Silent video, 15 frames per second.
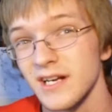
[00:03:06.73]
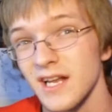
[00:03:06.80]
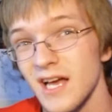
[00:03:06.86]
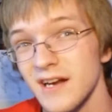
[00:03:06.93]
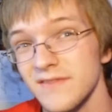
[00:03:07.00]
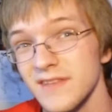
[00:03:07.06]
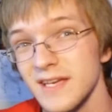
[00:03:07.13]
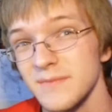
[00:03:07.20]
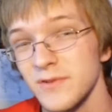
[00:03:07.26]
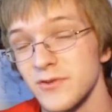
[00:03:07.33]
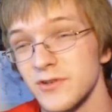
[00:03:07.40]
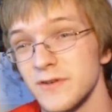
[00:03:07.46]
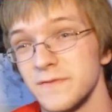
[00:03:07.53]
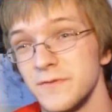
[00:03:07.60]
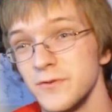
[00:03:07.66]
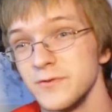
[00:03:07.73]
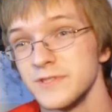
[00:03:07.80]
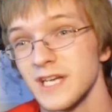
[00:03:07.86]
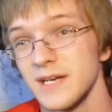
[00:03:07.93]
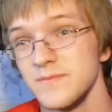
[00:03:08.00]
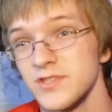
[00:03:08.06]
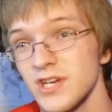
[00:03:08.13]
a lot of them, or a
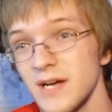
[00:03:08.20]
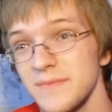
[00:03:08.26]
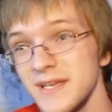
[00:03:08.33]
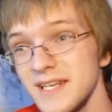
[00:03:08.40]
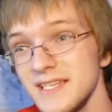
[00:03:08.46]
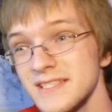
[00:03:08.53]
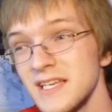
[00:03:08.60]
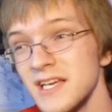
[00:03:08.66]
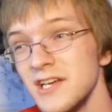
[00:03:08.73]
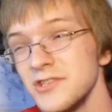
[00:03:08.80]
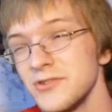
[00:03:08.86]
full-time job, that is.